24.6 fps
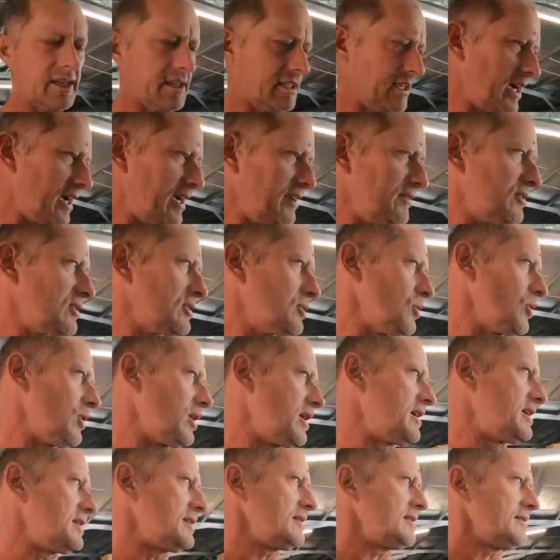that? Ava
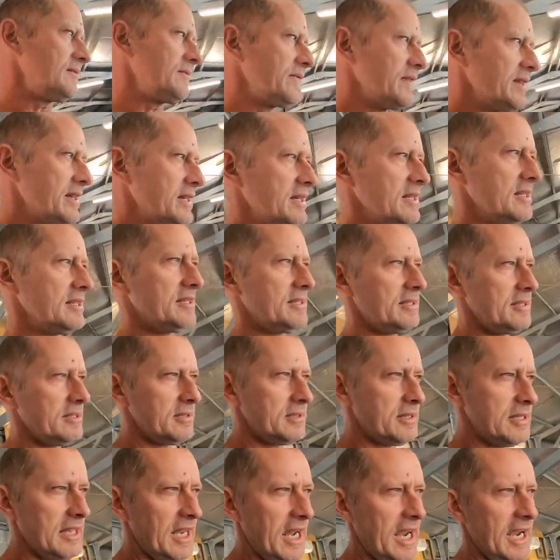Green,
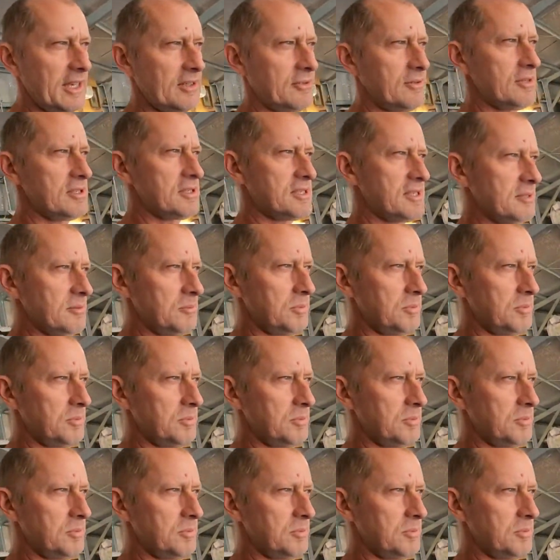the actress